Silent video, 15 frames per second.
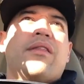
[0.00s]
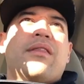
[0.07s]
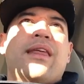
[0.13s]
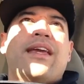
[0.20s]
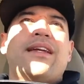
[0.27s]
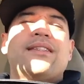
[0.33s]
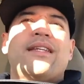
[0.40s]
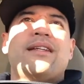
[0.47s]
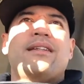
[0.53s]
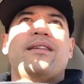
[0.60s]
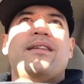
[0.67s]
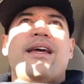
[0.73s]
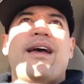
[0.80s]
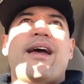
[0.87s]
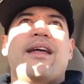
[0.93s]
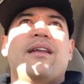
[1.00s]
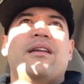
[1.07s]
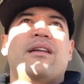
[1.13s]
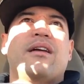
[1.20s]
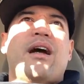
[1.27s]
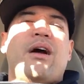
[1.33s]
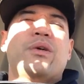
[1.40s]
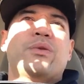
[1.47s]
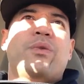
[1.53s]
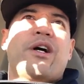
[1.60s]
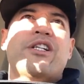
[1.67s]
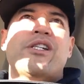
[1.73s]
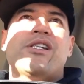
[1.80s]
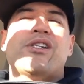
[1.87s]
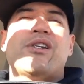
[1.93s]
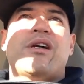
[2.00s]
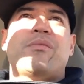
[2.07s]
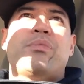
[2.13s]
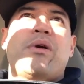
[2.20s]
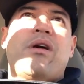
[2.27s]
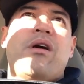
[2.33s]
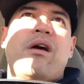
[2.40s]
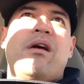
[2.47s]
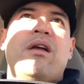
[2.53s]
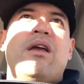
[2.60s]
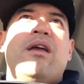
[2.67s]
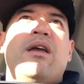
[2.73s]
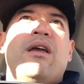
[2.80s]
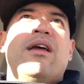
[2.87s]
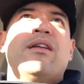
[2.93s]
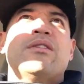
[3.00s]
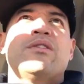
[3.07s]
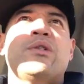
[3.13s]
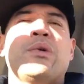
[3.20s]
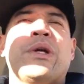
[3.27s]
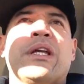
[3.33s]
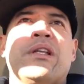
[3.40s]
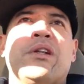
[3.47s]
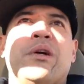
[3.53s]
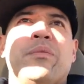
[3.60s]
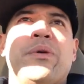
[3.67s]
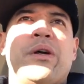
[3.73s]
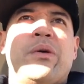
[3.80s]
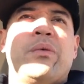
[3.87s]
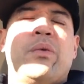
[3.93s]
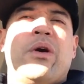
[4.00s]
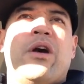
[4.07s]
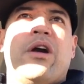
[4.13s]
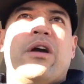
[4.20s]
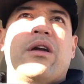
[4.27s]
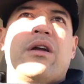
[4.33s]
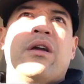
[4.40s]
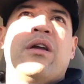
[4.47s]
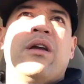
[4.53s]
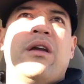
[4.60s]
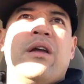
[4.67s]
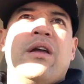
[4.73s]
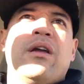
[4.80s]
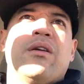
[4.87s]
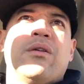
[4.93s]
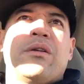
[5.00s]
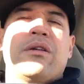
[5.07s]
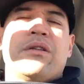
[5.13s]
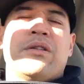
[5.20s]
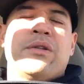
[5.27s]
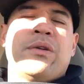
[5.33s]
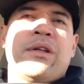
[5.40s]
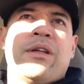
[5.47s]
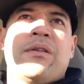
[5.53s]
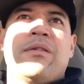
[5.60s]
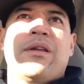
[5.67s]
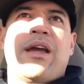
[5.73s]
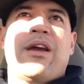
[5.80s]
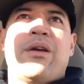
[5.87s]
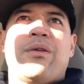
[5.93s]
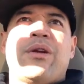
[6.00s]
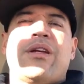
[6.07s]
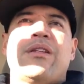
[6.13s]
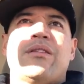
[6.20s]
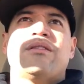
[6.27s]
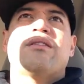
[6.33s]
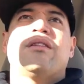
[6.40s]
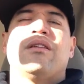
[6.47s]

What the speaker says: they attended that. I was watching Jean Paul, doing a little bit of work, doing errands,